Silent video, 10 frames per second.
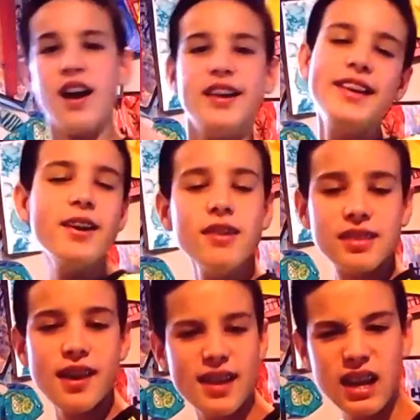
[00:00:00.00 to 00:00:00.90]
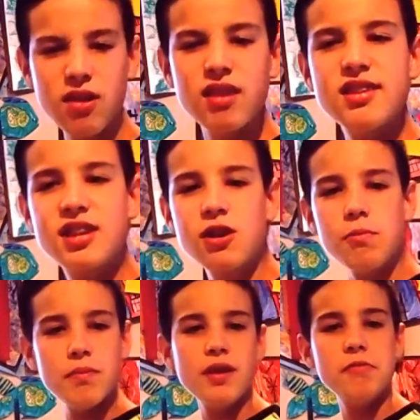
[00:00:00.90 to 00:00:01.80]
You think you can shoot
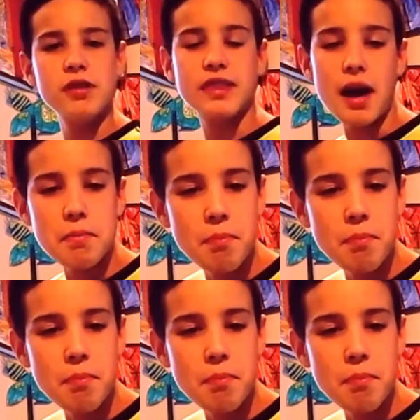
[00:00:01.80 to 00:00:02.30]
me with that